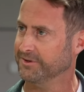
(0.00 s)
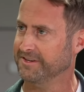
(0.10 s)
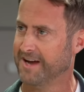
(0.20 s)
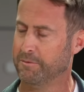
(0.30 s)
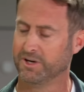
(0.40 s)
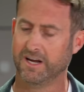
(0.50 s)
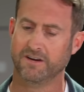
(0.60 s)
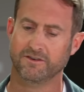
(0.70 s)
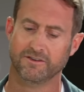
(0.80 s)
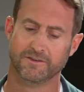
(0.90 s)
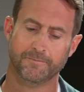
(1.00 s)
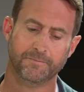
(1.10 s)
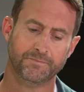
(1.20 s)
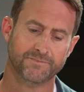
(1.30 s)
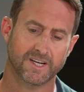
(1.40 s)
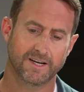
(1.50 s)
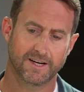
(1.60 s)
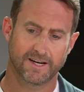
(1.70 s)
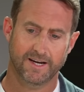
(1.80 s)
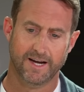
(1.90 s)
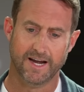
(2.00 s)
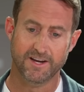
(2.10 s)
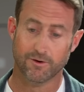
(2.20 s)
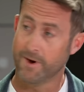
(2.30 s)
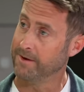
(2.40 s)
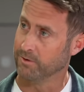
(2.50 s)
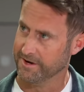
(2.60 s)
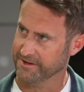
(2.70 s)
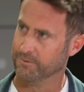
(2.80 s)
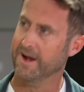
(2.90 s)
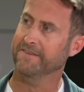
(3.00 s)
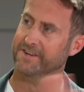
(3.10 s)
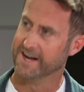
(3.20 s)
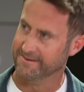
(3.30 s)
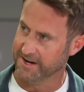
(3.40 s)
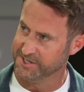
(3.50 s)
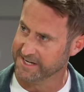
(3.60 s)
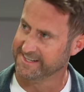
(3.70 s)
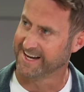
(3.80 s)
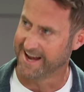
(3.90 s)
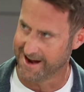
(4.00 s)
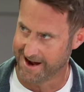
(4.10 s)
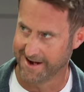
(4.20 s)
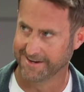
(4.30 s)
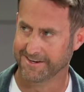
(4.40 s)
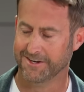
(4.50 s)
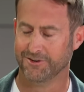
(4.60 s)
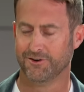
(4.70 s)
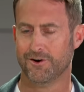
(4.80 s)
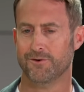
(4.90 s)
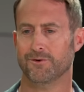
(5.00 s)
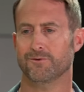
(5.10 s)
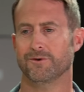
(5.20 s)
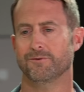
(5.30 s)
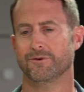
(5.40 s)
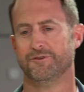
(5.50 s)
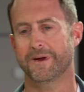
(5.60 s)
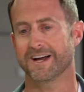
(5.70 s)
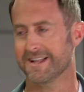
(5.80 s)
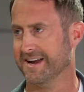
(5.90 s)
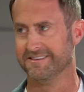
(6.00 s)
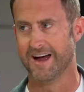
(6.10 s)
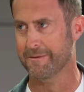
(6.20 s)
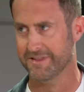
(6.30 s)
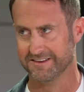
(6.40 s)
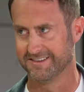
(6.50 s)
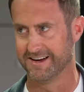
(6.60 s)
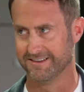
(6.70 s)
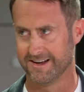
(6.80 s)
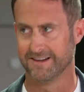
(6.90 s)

these applications. And you're right, we're on this wave to kind of agentic AI, and, and so we're, we're, spending a lot of time in this like, like